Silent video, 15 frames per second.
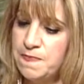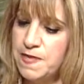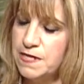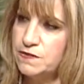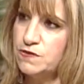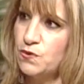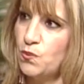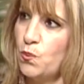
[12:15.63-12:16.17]

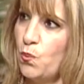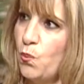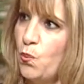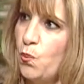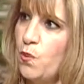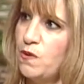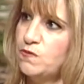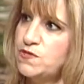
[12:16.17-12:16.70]
So,
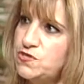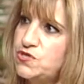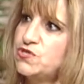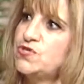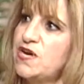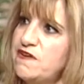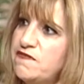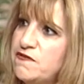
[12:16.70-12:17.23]
what was your
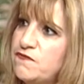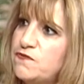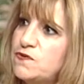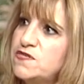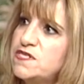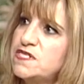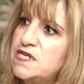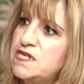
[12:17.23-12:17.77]
driving
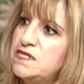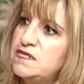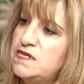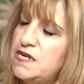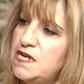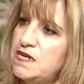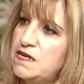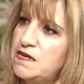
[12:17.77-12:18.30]
force
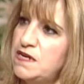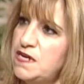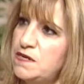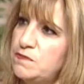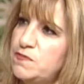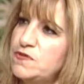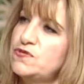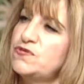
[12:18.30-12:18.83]
in
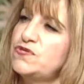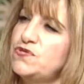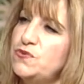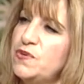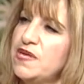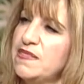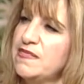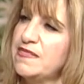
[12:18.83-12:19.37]

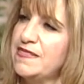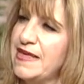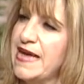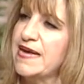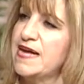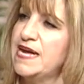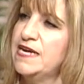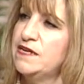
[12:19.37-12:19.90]
pursuing
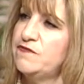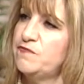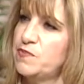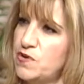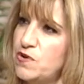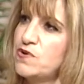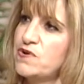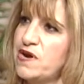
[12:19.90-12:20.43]
that kind of
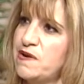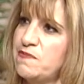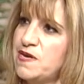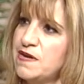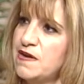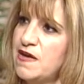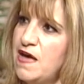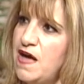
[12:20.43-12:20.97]

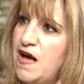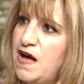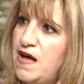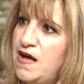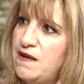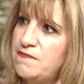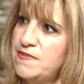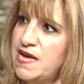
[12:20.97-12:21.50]
programming,
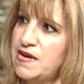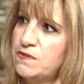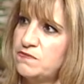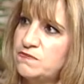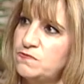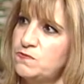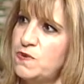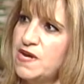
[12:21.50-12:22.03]

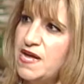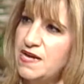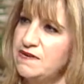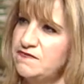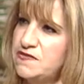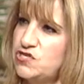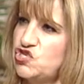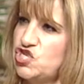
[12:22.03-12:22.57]
and what kind
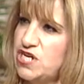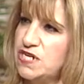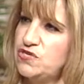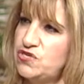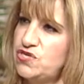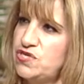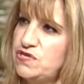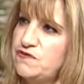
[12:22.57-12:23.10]
of a
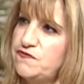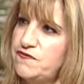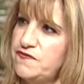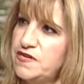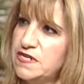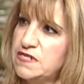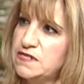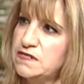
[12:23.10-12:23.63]
change do you
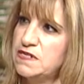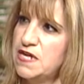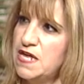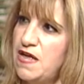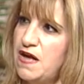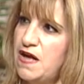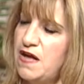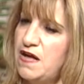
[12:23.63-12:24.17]
feel
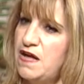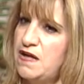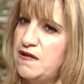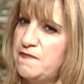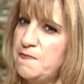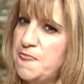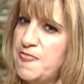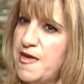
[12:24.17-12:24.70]

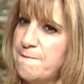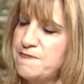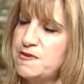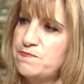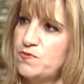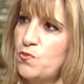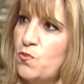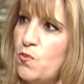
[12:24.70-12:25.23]
that
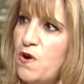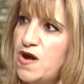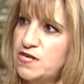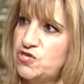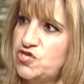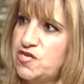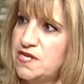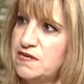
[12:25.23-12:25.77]
people
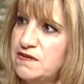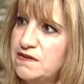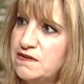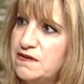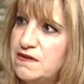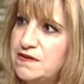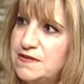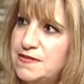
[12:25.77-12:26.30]
watching?
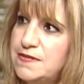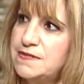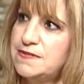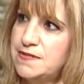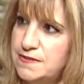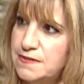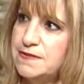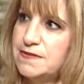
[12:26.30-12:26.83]
Is
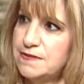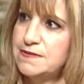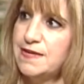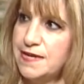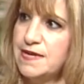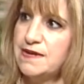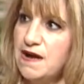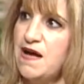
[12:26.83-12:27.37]
it
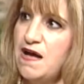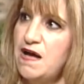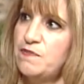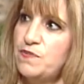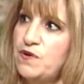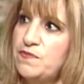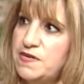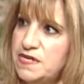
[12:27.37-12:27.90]
like an aha
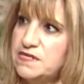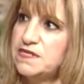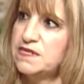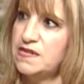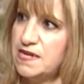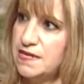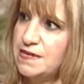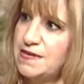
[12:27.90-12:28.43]
moment? Is it
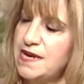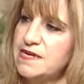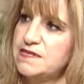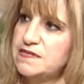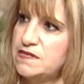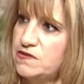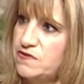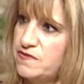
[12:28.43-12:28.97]
like,
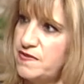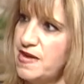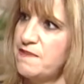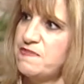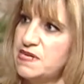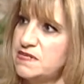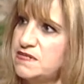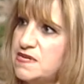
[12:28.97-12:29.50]
yes, that
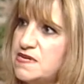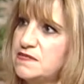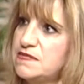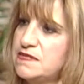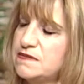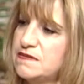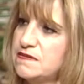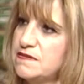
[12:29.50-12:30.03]
makes
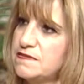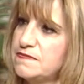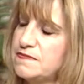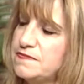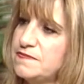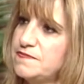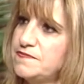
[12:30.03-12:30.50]
sense? Yeah.